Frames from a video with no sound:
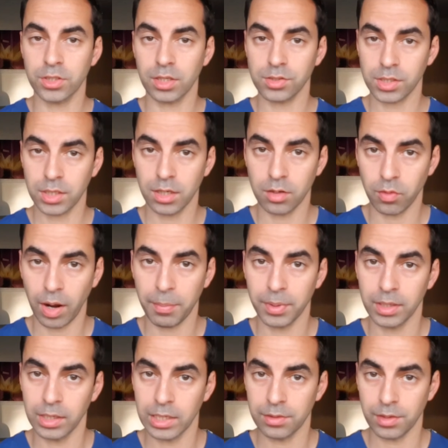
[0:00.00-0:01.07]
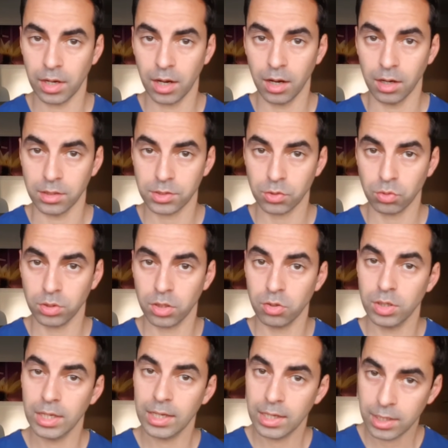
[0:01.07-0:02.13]
does occur rapidly in the heart,
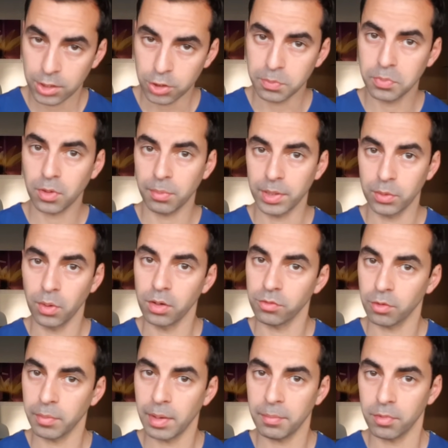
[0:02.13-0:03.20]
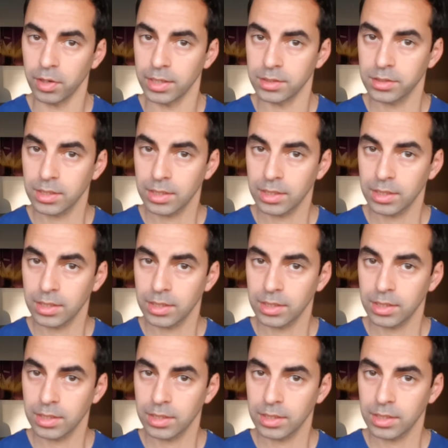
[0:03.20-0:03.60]
although you probably won't remember it.